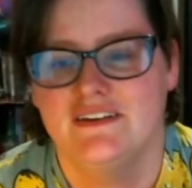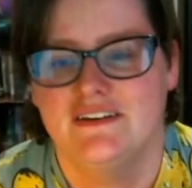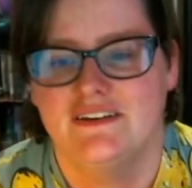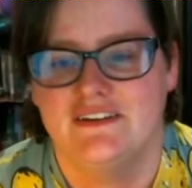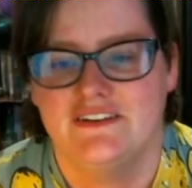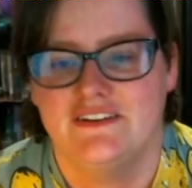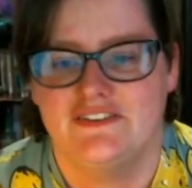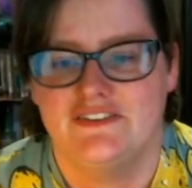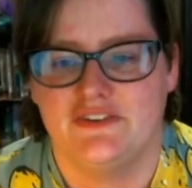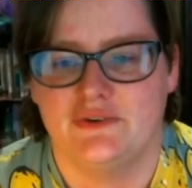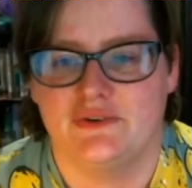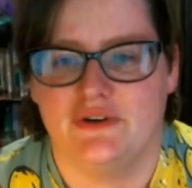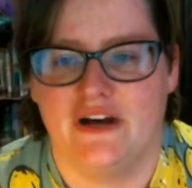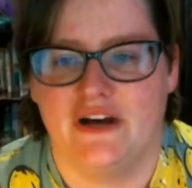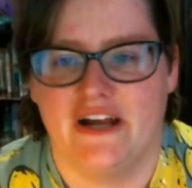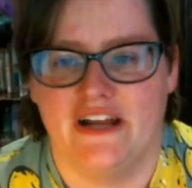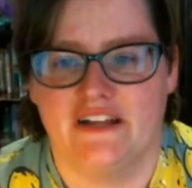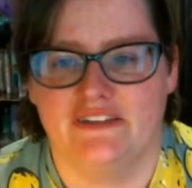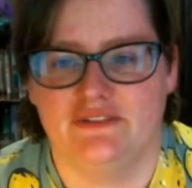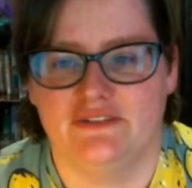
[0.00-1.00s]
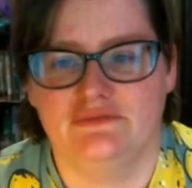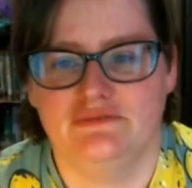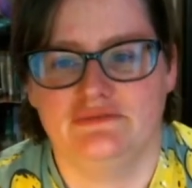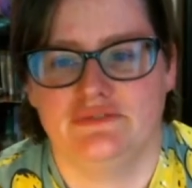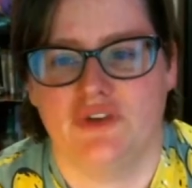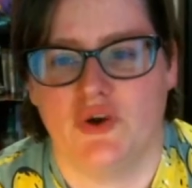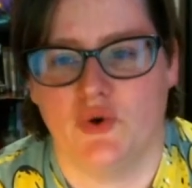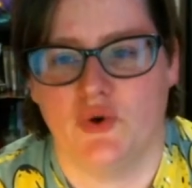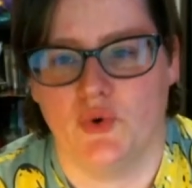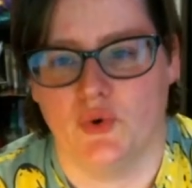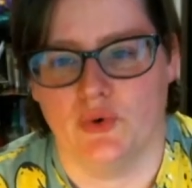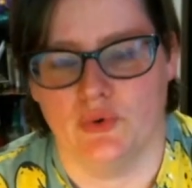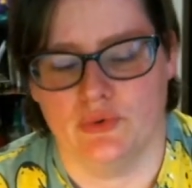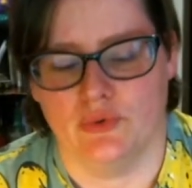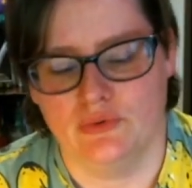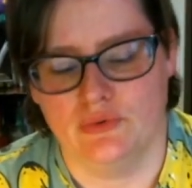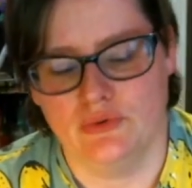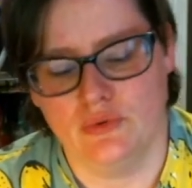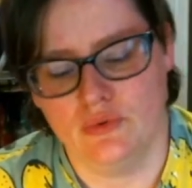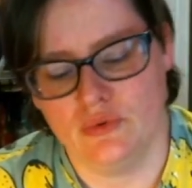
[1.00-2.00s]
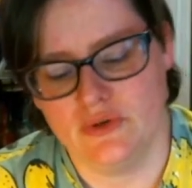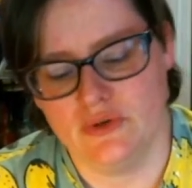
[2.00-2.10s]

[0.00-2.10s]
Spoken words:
So I don't know,